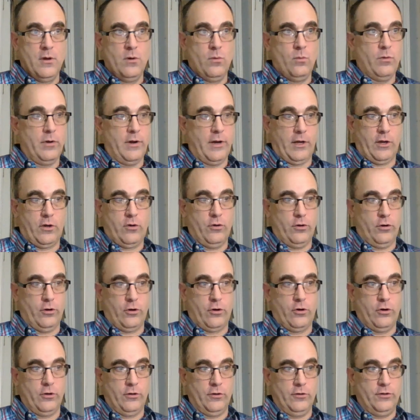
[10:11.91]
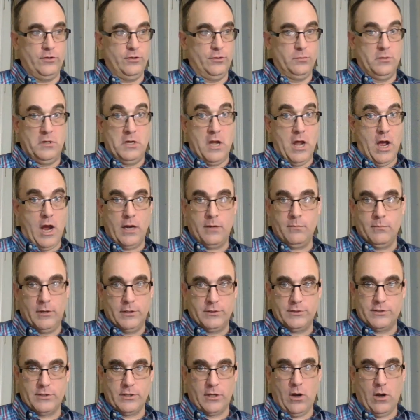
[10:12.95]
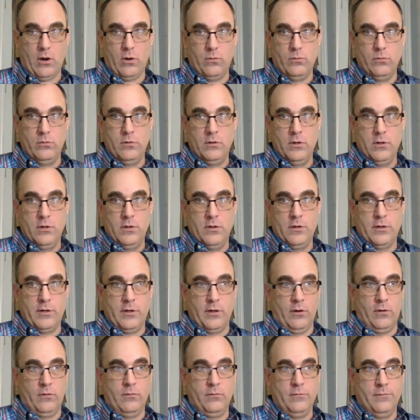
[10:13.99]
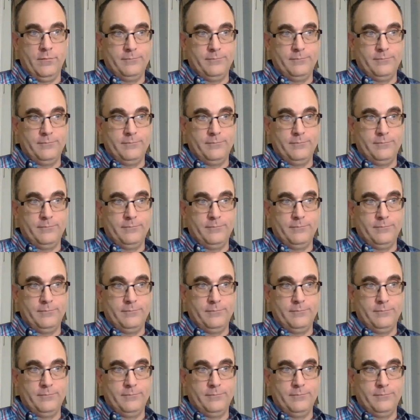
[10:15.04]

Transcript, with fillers: what I could or couldn't do nine months ago. You know,